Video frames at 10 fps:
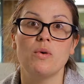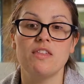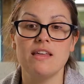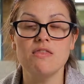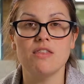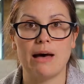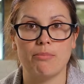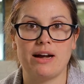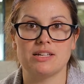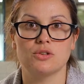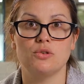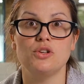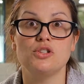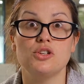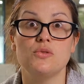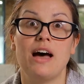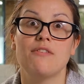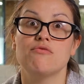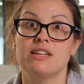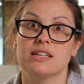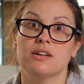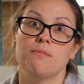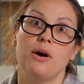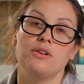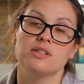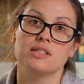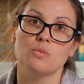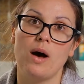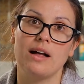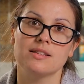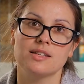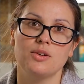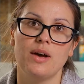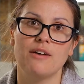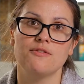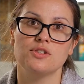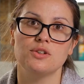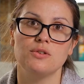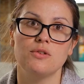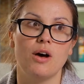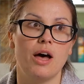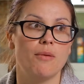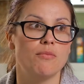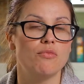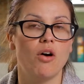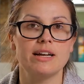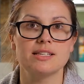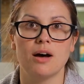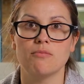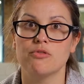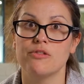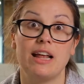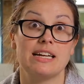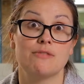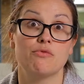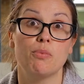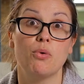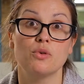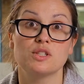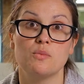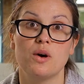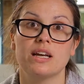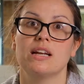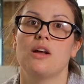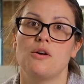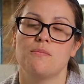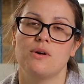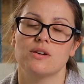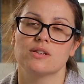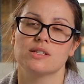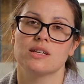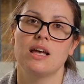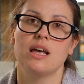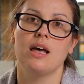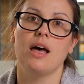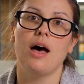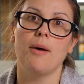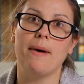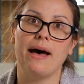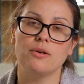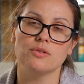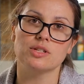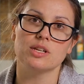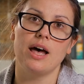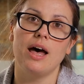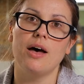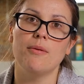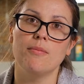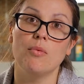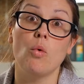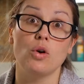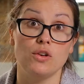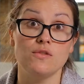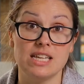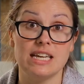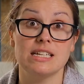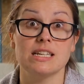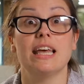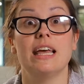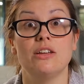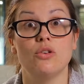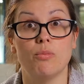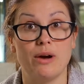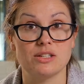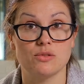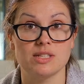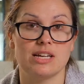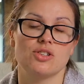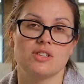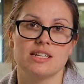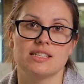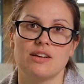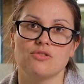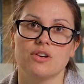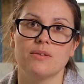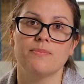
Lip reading: Within that practical, you do have written components as well, so you have to write up reflective reports and working notebooks about what you did in your practical sessions, etc.